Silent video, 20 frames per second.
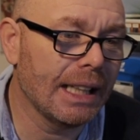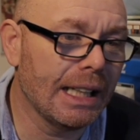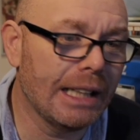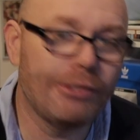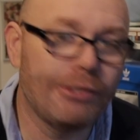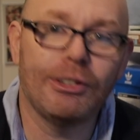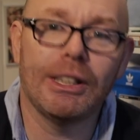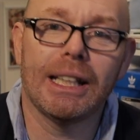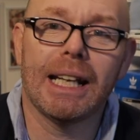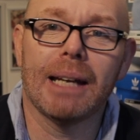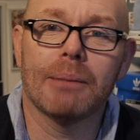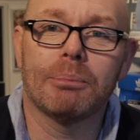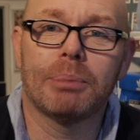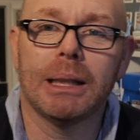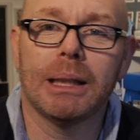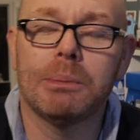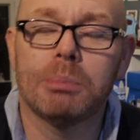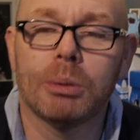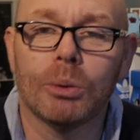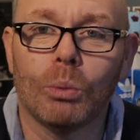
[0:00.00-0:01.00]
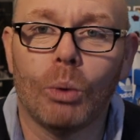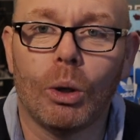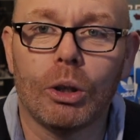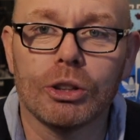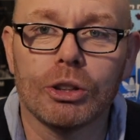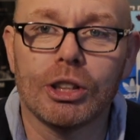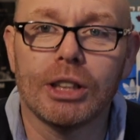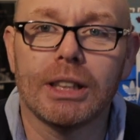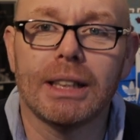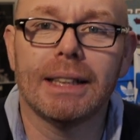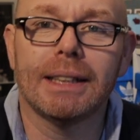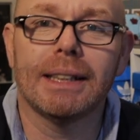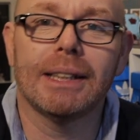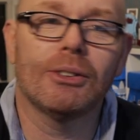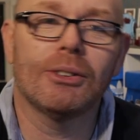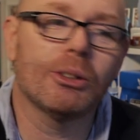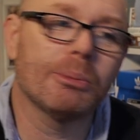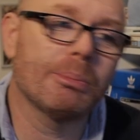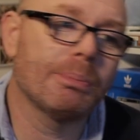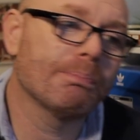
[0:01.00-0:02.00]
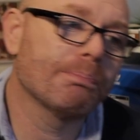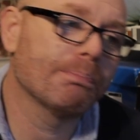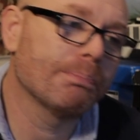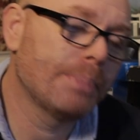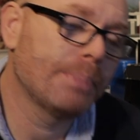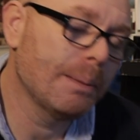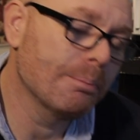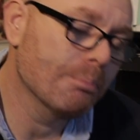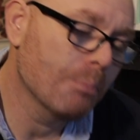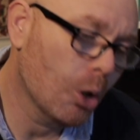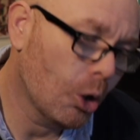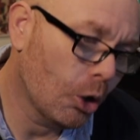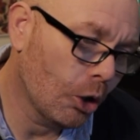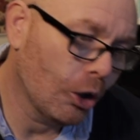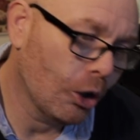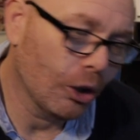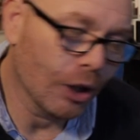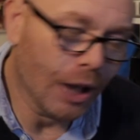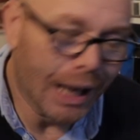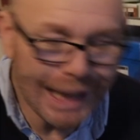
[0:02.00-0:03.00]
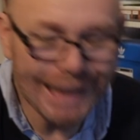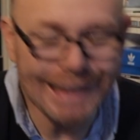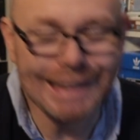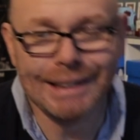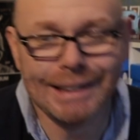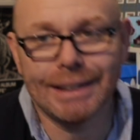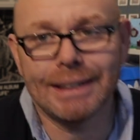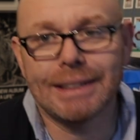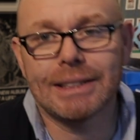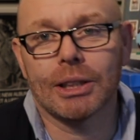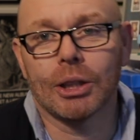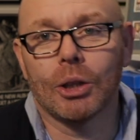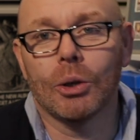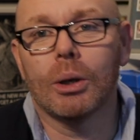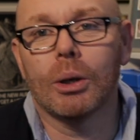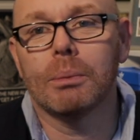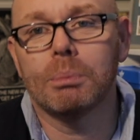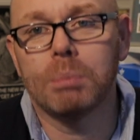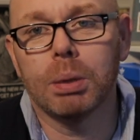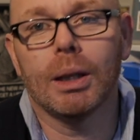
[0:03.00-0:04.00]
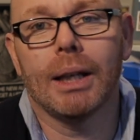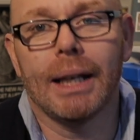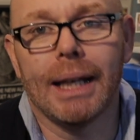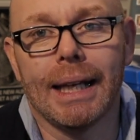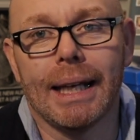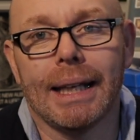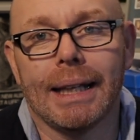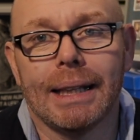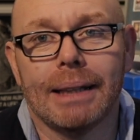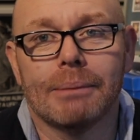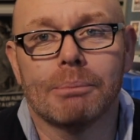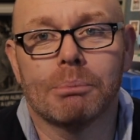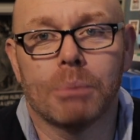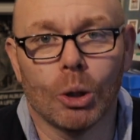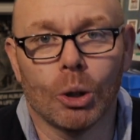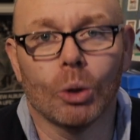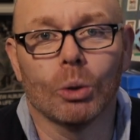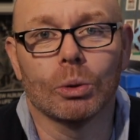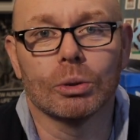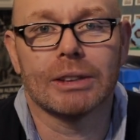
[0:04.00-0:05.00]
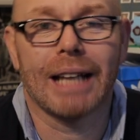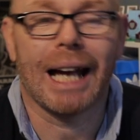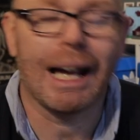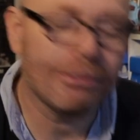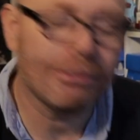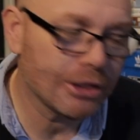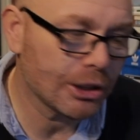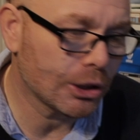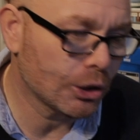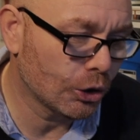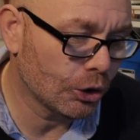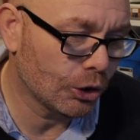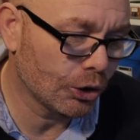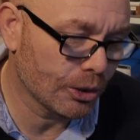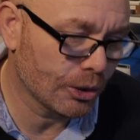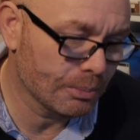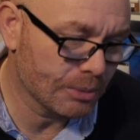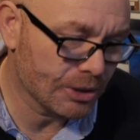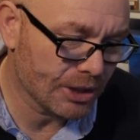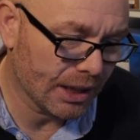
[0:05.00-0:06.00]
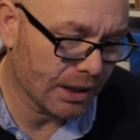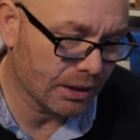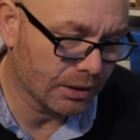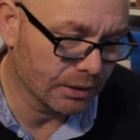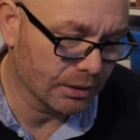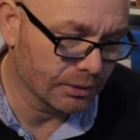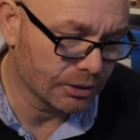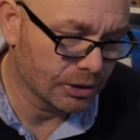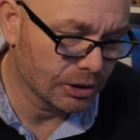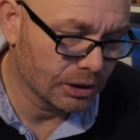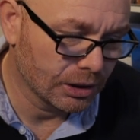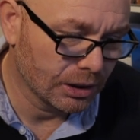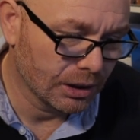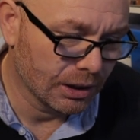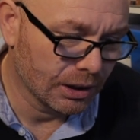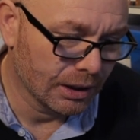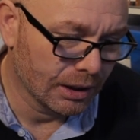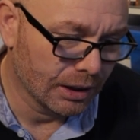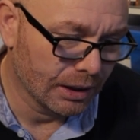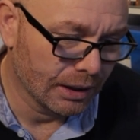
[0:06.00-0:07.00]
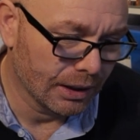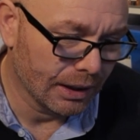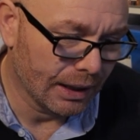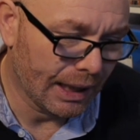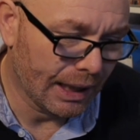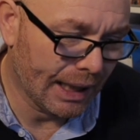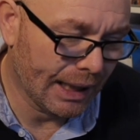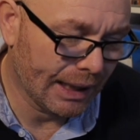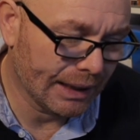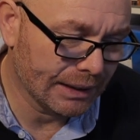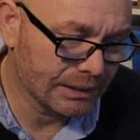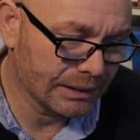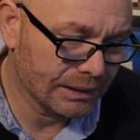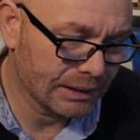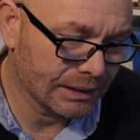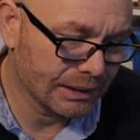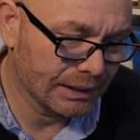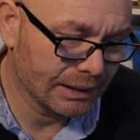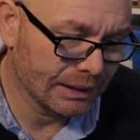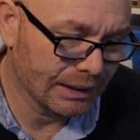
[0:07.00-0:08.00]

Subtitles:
if you get people watching it, they're going to be more likely to go and play bowls, have a go themselves. And